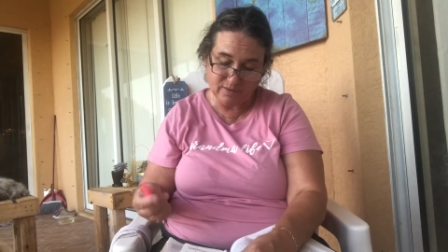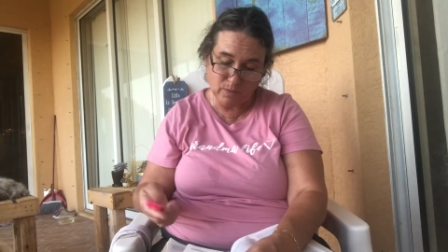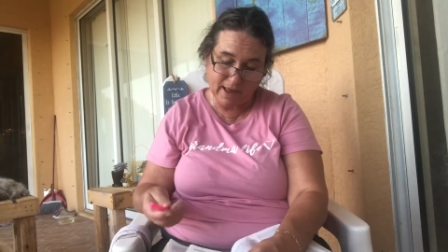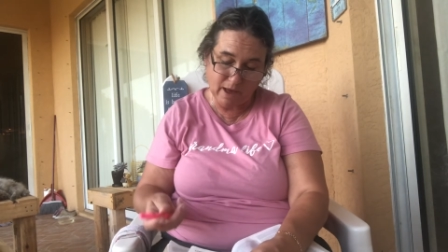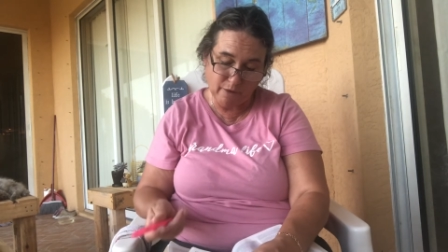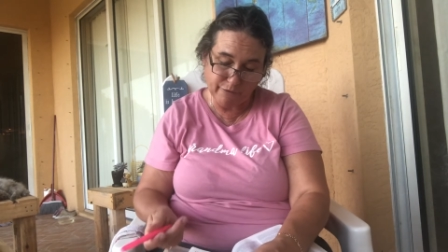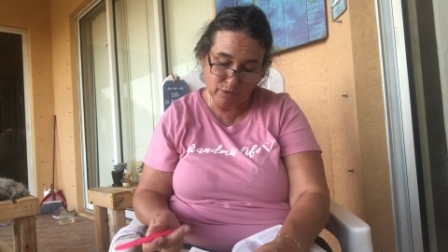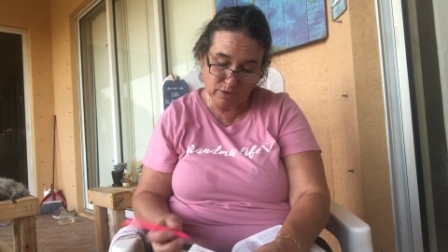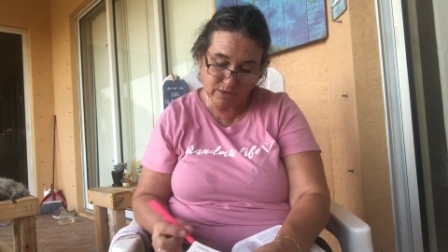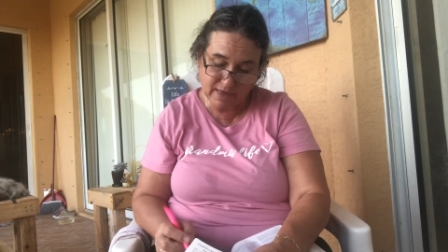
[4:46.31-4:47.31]
Wow,
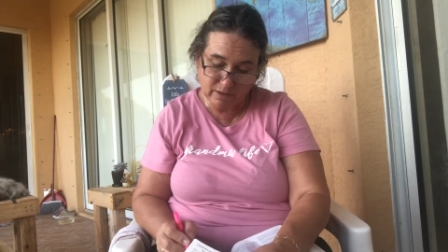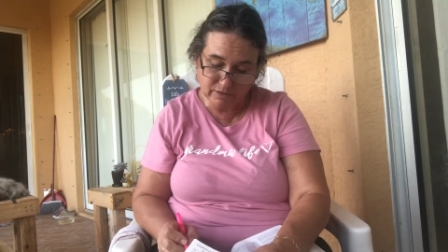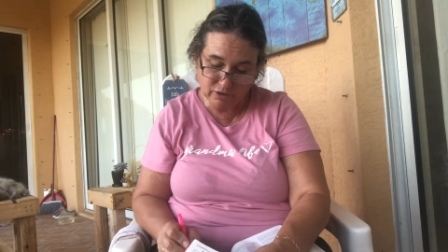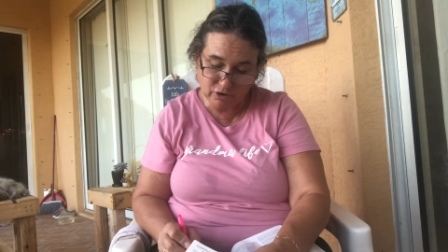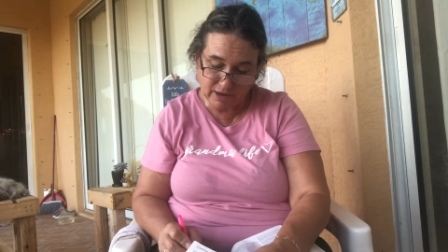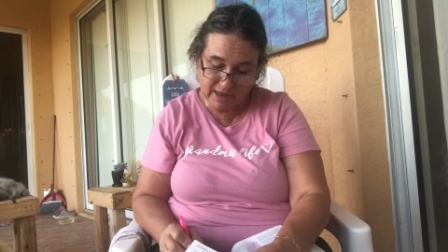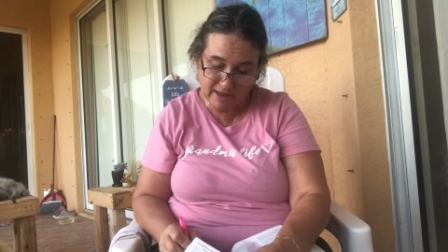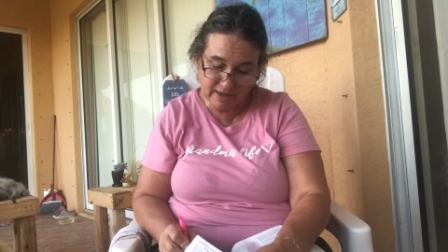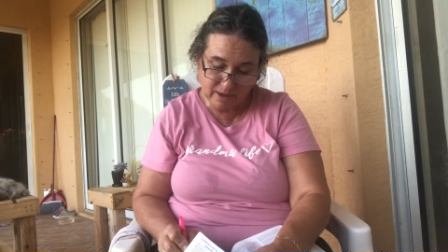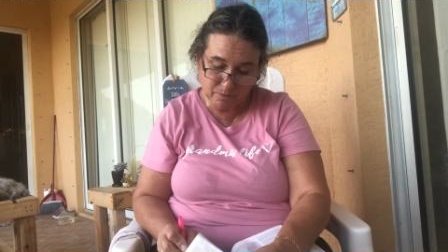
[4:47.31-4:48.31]
4,000 are
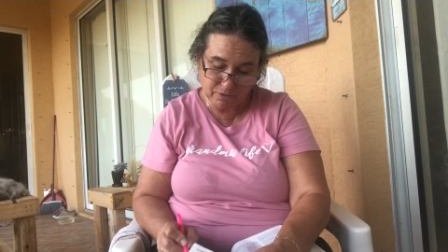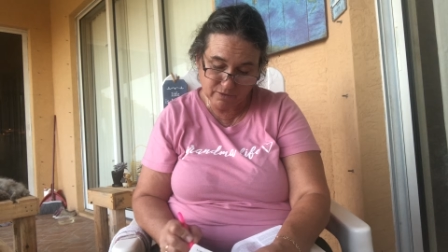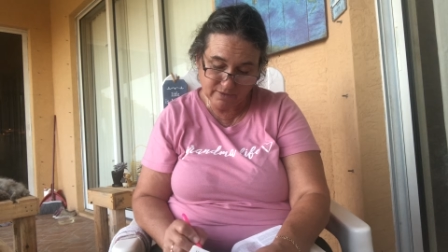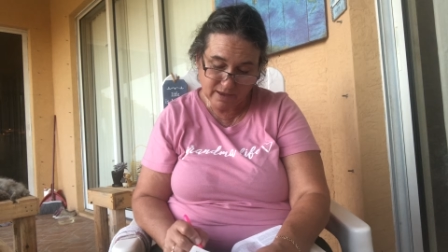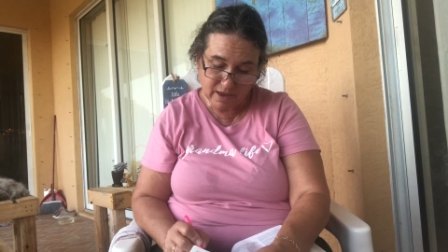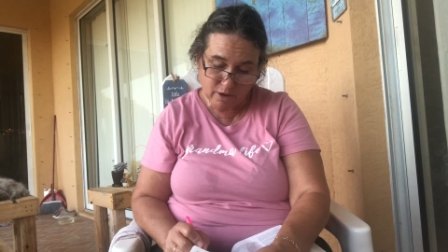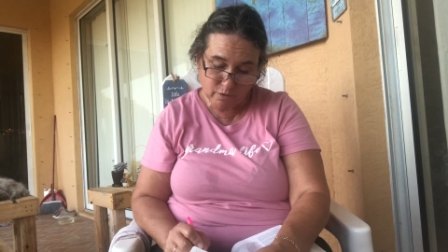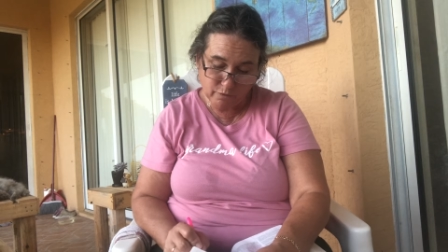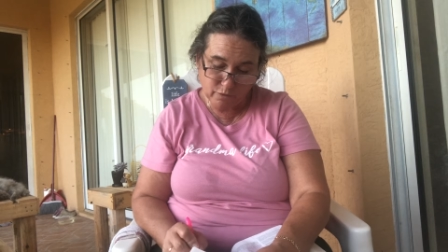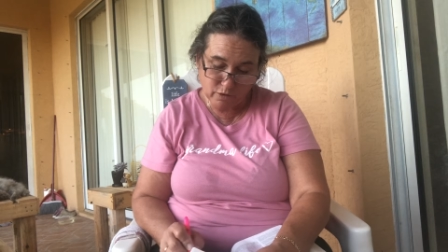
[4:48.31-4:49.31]
gatekeepers,
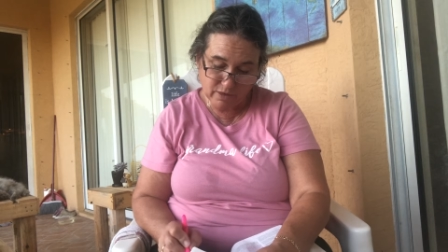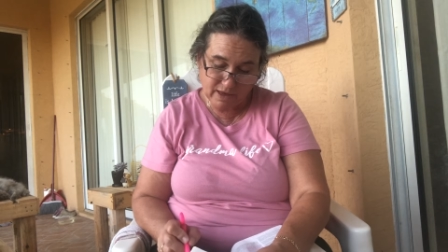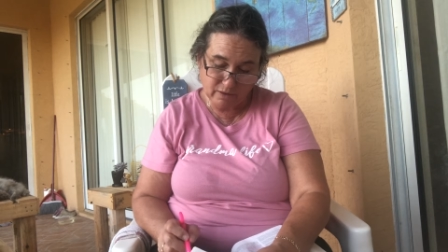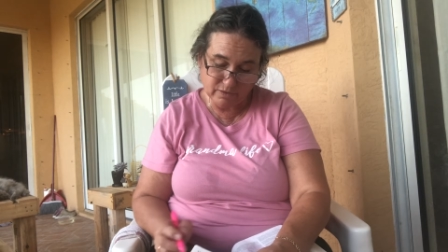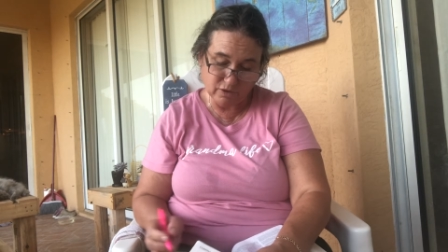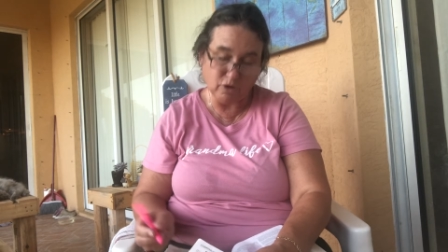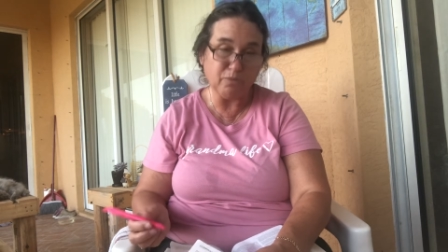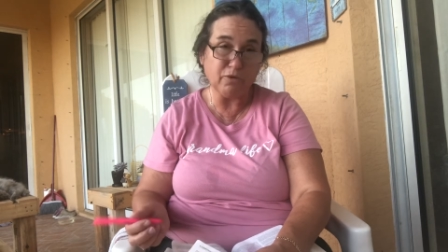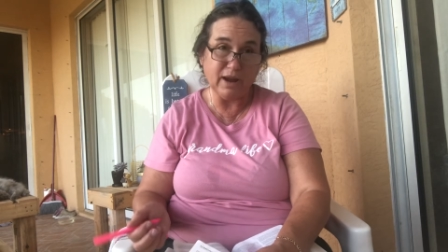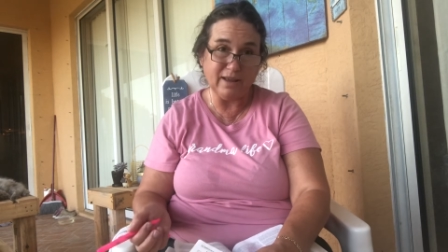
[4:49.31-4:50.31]
4,000 are
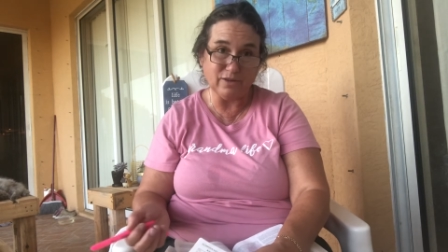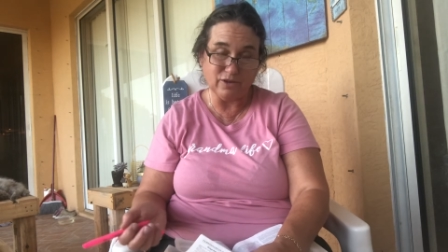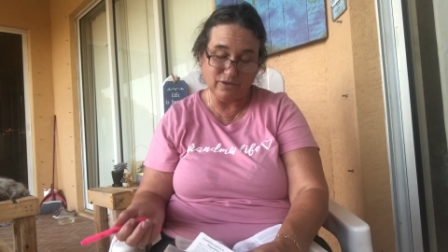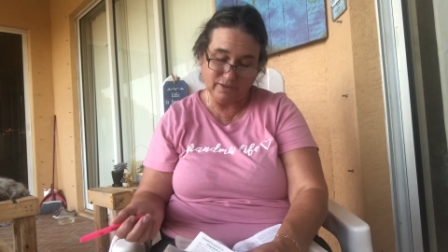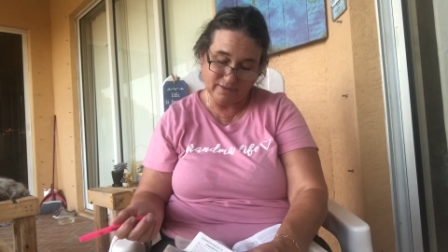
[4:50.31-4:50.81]
praisers.